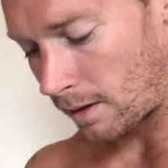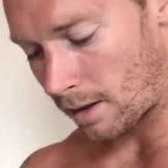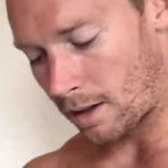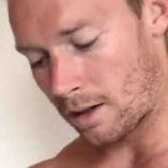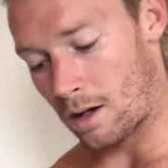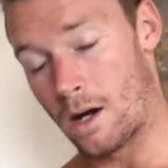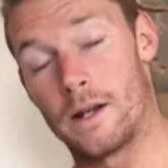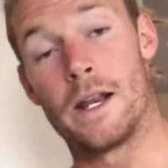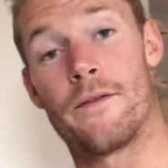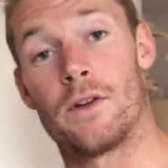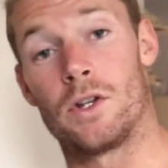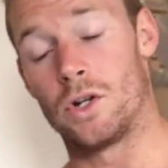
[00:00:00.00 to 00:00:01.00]
I
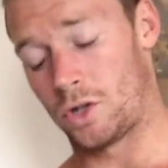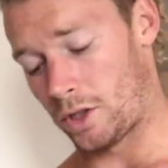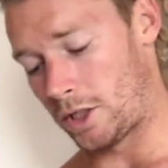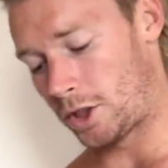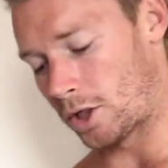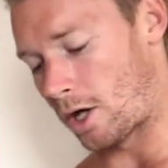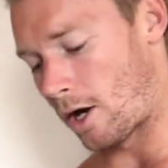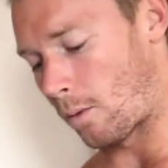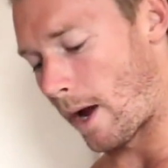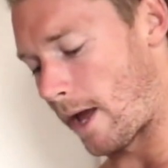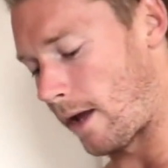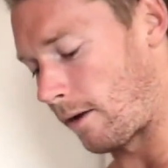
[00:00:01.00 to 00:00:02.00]
never usually shy
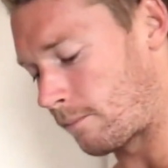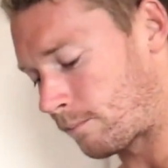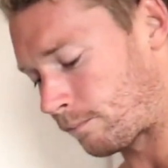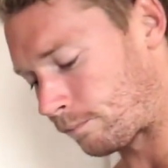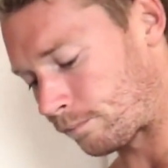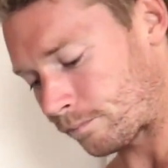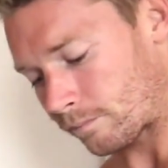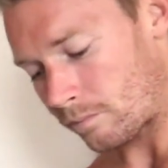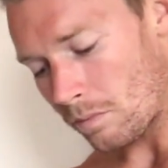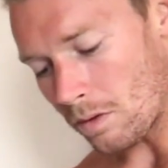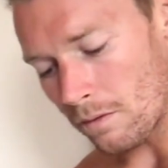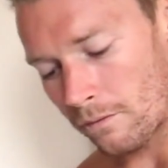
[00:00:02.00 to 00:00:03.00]
away
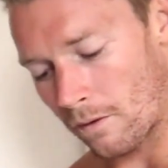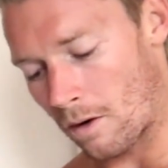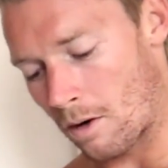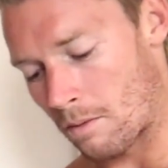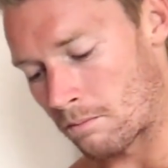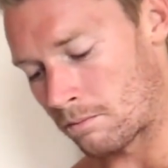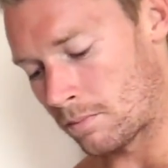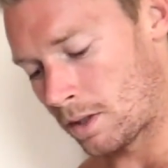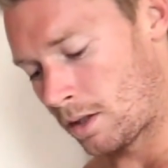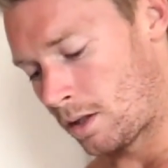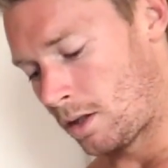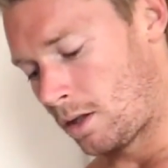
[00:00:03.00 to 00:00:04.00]
from,
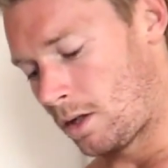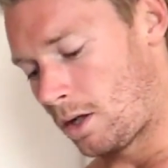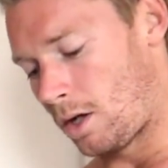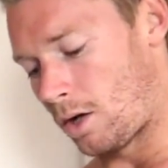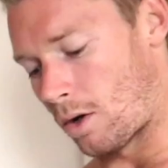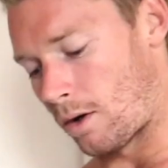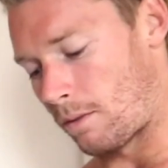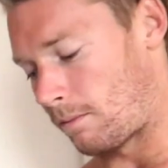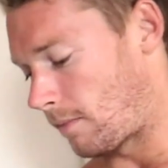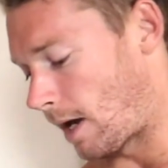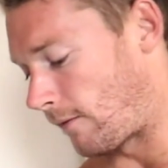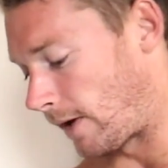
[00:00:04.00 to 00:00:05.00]

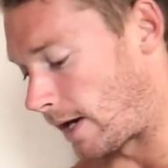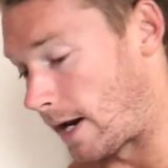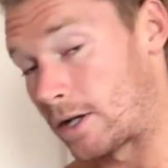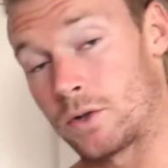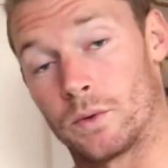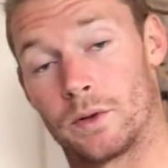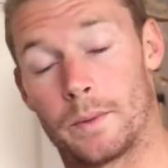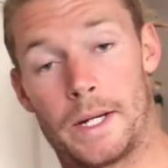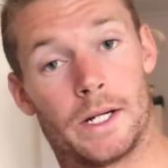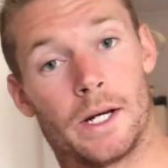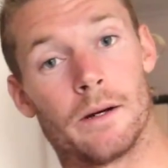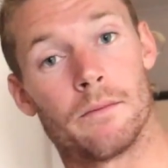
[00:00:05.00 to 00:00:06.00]
having a natural
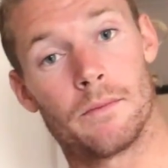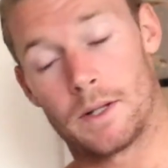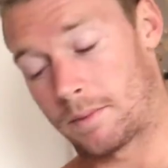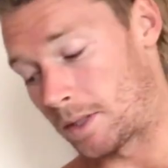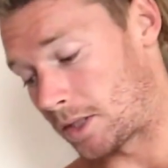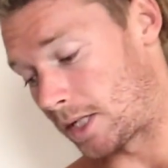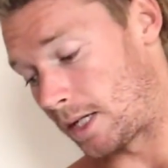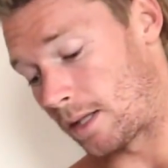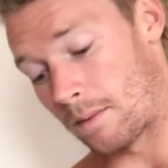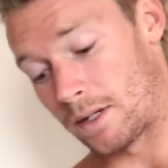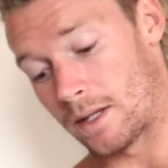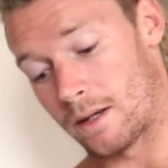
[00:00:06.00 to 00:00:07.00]
sweetener, especially in
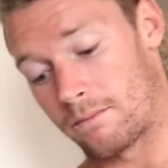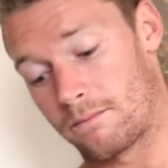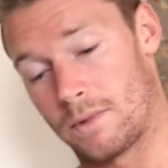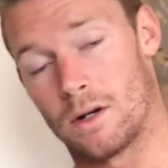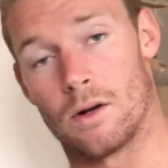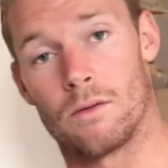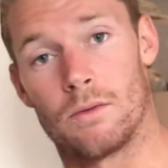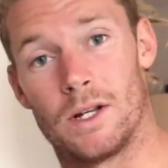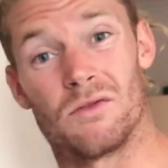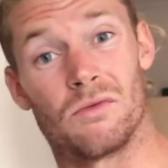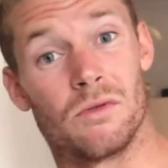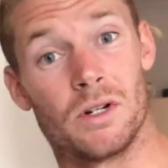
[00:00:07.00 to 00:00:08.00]
something that,
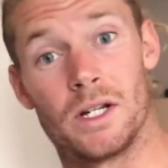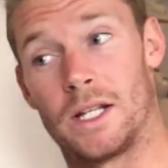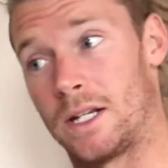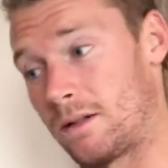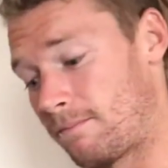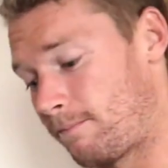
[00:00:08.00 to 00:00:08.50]
is really